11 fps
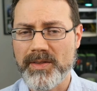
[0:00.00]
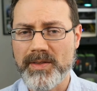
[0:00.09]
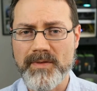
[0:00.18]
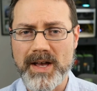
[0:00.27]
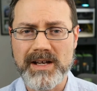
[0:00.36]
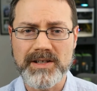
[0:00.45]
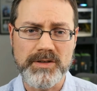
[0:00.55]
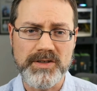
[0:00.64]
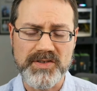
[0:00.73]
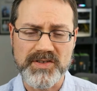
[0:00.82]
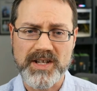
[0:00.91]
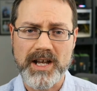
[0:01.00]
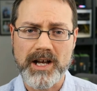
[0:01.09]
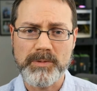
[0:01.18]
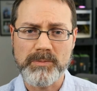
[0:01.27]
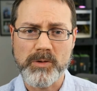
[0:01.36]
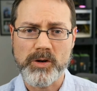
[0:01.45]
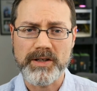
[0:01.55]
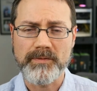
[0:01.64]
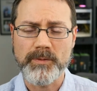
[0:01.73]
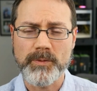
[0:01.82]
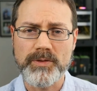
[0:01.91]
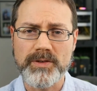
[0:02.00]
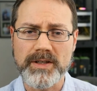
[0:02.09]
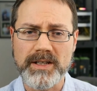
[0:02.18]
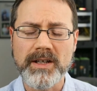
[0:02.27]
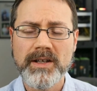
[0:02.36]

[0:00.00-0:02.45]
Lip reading: value is the scalping market for the